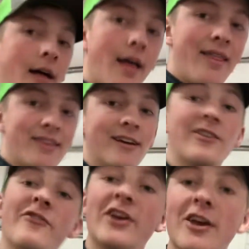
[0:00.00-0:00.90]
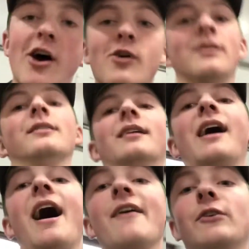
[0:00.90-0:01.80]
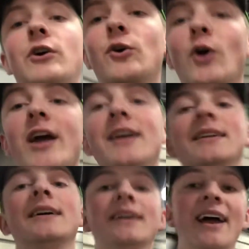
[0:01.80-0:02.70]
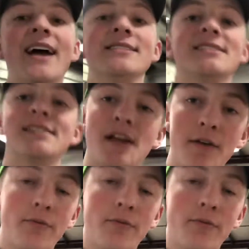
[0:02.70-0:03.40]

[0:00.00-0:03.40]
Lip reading: the end of the video, have a great and safe